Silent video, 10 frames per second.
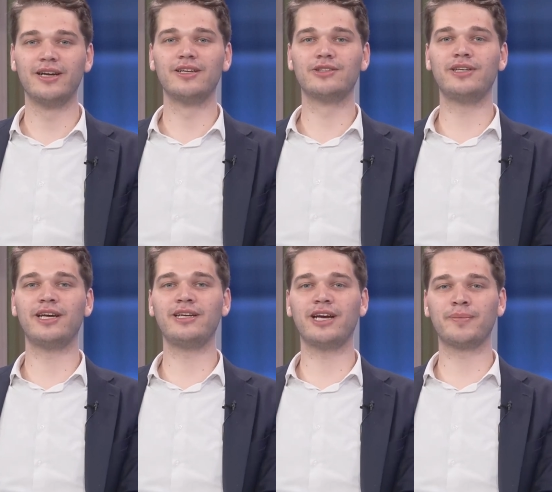
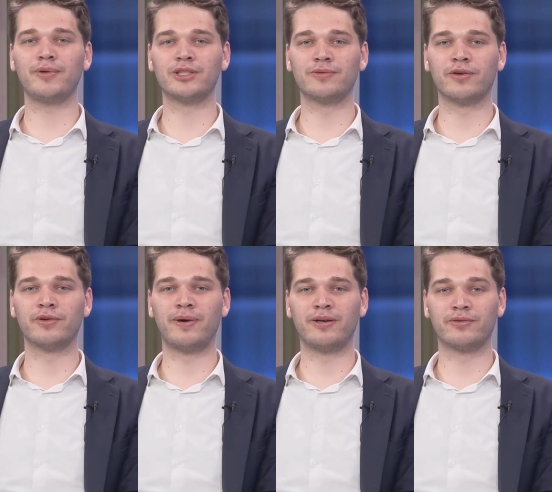Today, Apple is worth
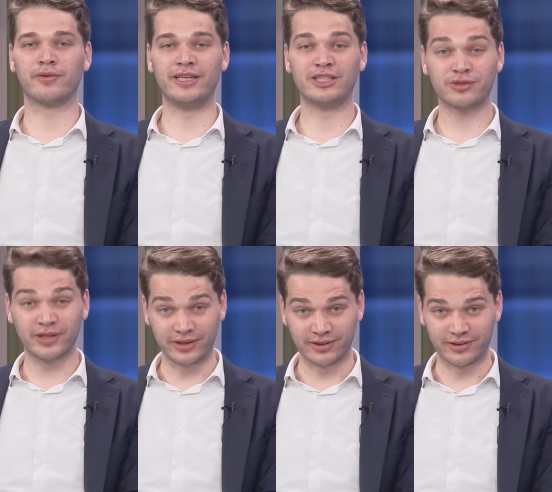about $3
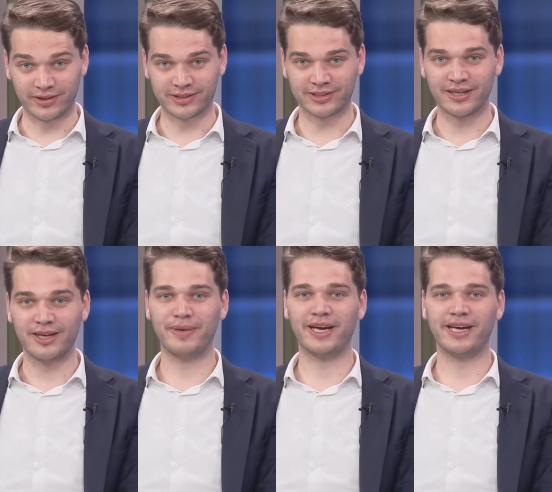trillion,
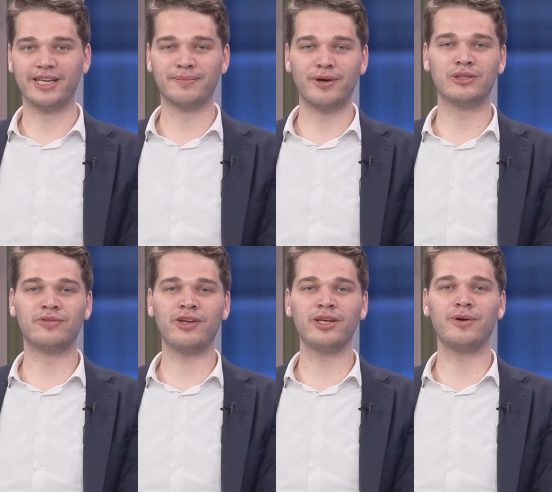making it the most
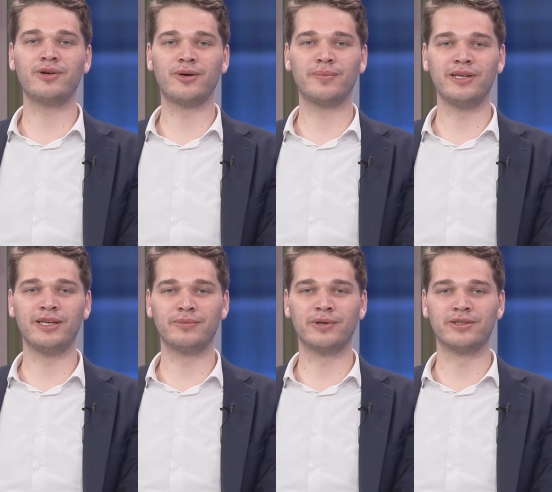valuable company in
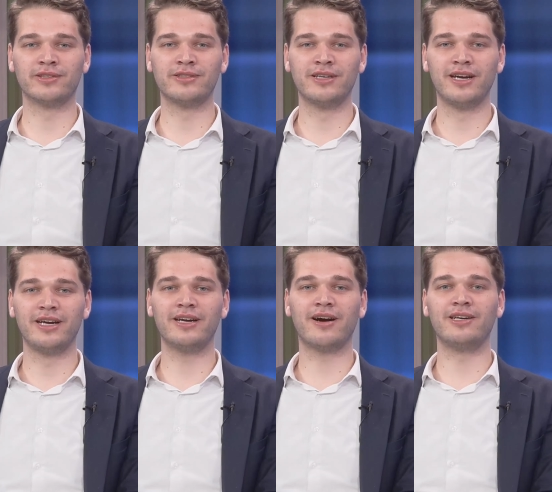the world.
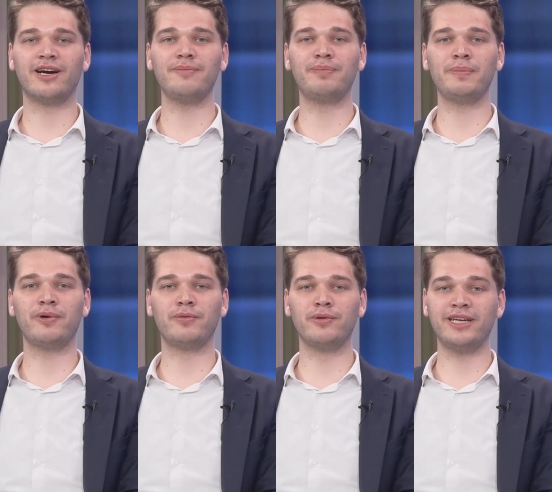Here are 9
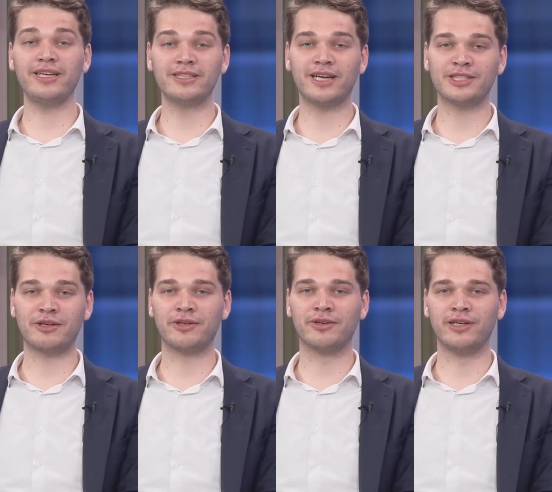people who didn't cash
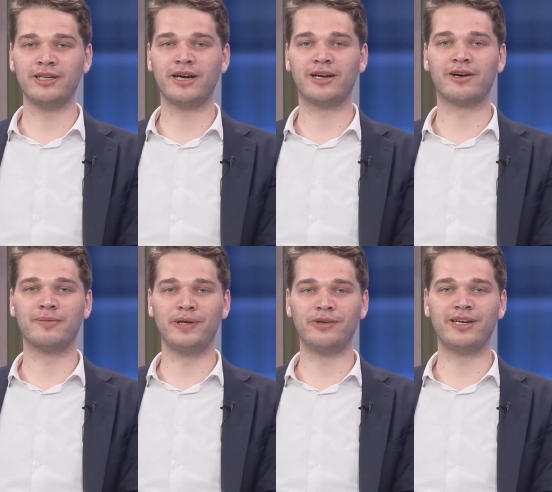out early and are a
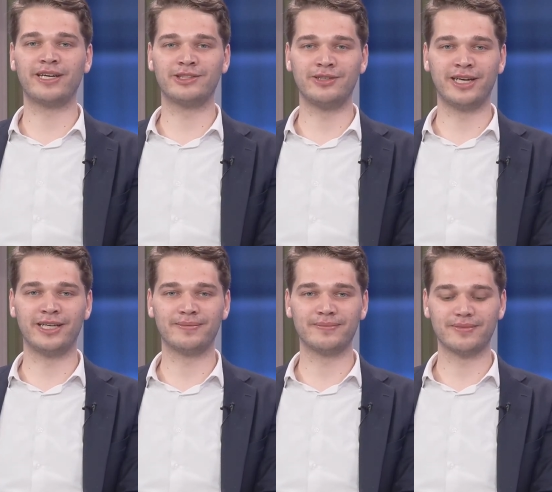billionaire today.
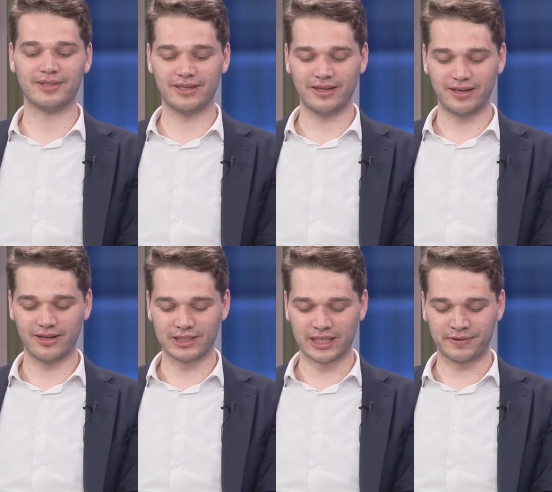
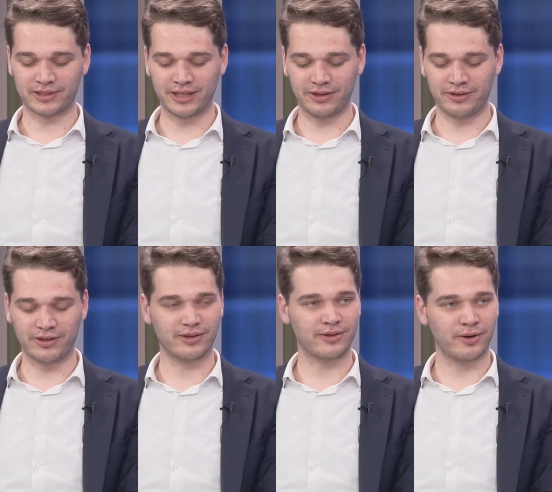So I will tell you
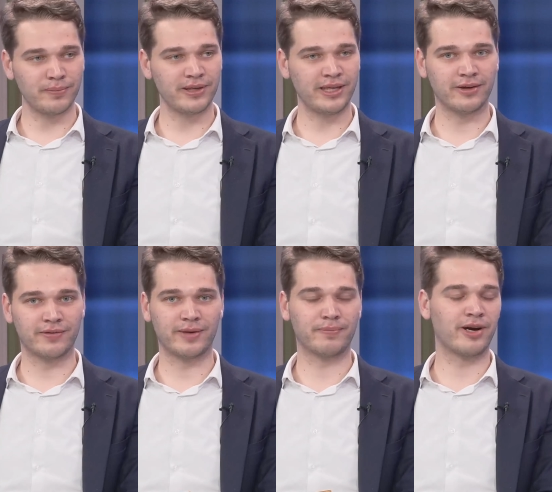the company of
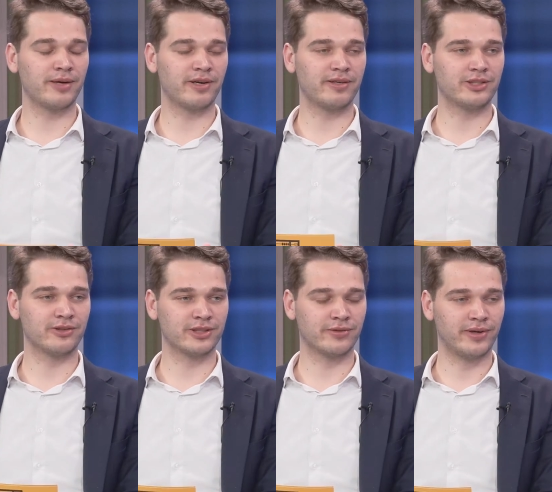their primary
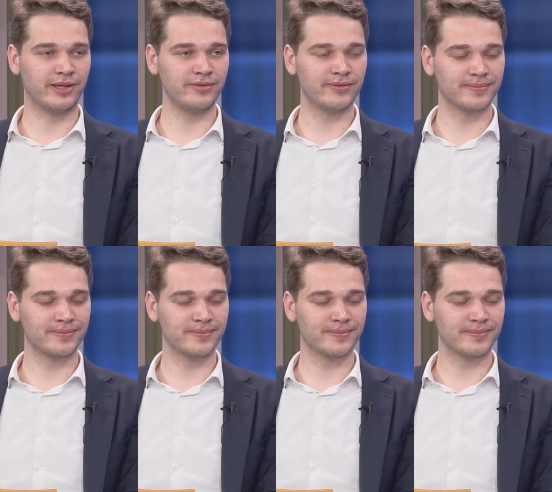source of wealth.